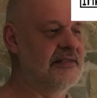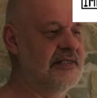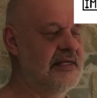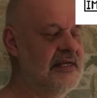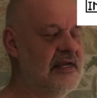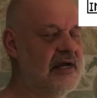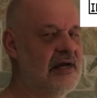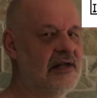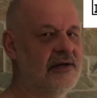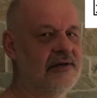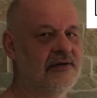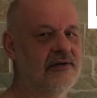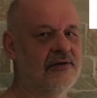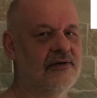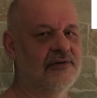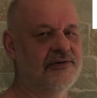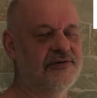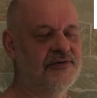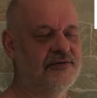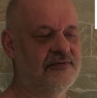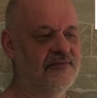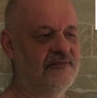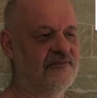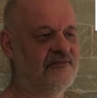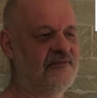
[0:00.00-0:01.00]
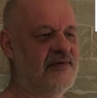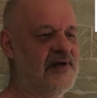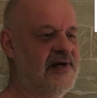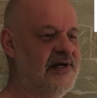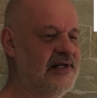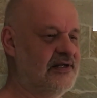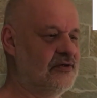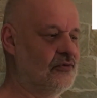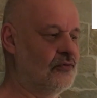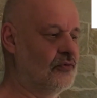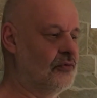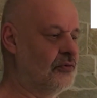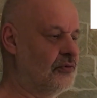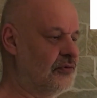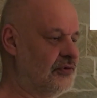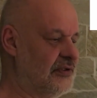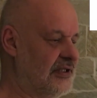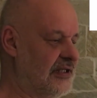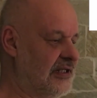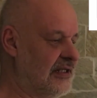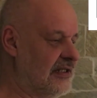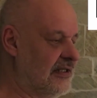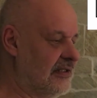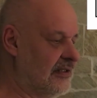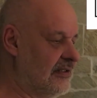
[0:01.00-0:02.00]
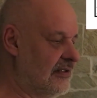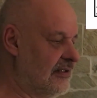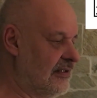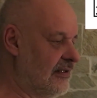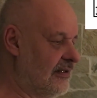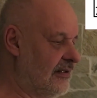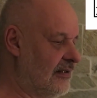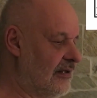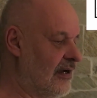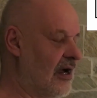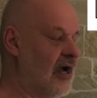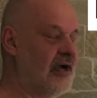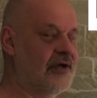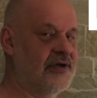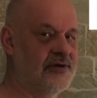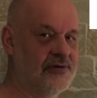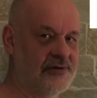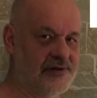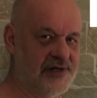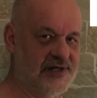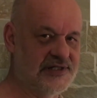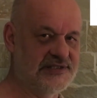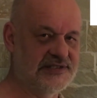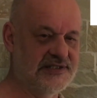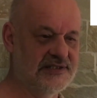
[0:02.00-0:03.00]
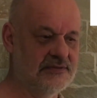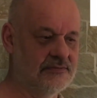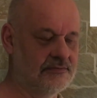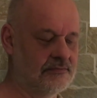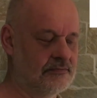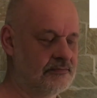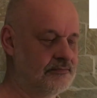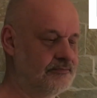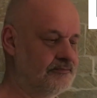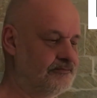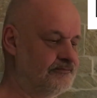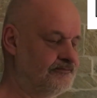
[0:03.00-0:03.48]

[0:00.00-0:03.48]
they are not very good in accuracy.